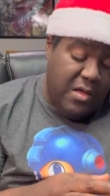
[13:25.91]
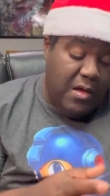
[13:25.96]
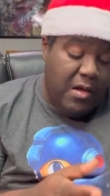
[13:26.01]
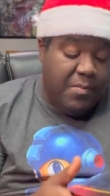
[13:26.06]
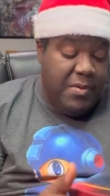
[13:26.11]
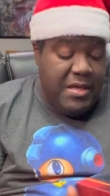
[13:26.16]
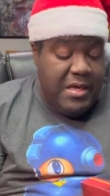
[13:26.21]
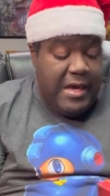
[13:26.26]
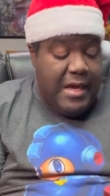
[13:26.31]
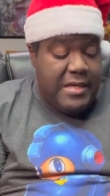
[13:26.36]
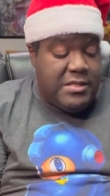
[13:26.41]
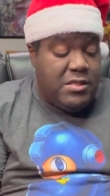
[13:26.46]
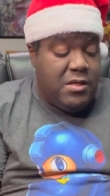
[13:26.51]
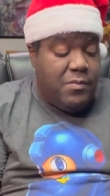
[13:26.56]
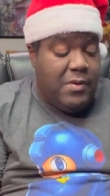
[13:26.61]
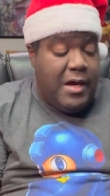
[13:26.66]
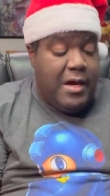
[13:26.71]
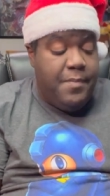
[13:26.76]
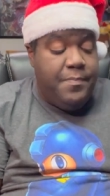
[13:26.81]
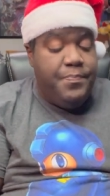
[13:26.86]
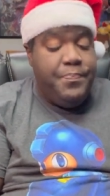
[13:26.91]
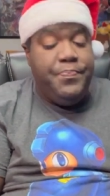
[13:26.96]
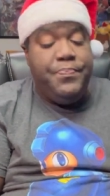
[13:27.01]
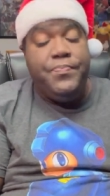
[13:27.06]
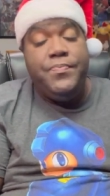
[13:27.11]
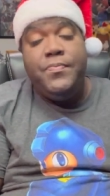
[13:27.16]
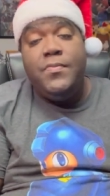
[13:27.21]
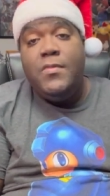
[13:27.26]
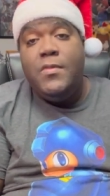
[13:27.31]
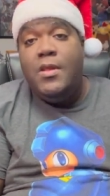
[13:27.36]
But yeah, so
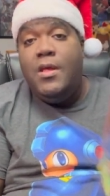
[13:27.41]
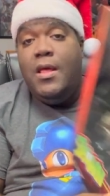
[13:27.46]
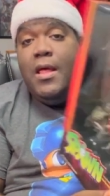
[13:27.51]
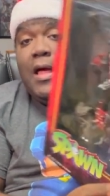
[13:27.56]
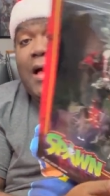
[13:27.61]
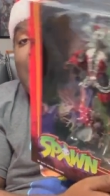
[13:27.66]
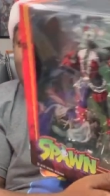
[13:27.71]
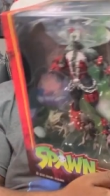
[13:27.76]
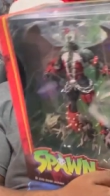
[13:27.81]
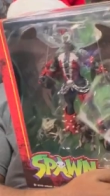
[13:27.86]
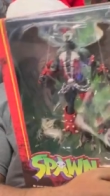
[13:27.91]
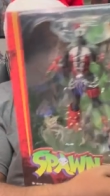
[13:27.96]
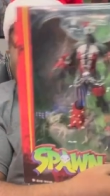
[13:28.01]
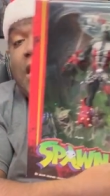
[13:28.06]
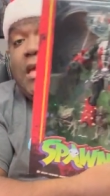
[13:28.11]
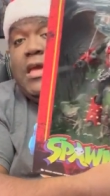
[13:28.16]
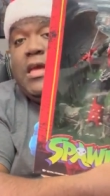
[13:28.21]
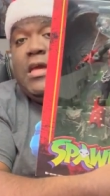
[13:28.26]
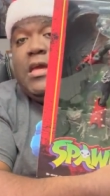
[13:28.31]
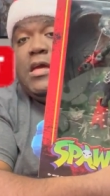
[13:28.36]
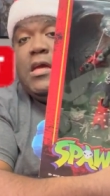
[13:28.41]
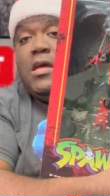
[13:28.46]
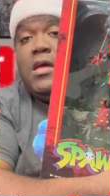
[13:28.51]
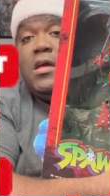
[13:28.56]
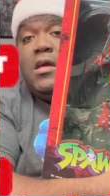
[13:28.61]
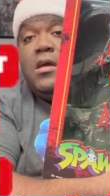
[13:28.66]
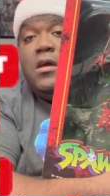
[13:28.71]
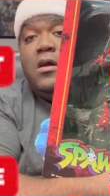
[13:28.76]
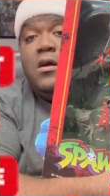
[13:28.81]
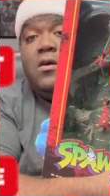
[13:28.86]
I got the king
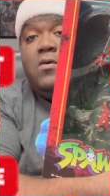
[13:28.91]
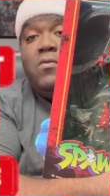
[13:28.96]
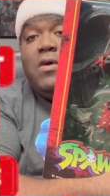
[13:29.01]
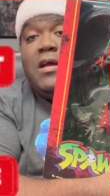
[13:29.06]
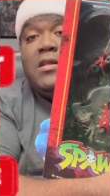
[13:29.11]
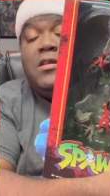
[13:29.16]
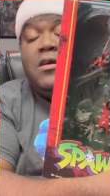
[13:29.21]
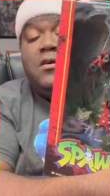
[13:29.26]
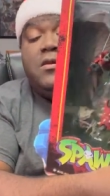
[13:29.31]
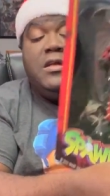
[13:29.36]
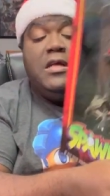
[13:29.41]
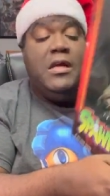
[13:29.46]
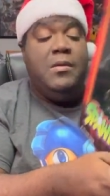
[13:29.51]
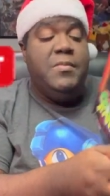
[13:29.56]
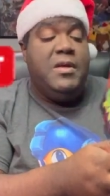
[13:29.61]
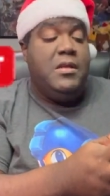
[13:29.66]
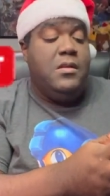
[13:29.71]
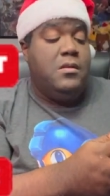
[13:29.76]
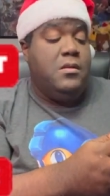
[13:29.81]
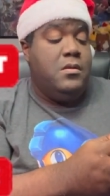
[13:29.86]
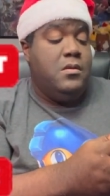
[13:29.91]
right there, Demon.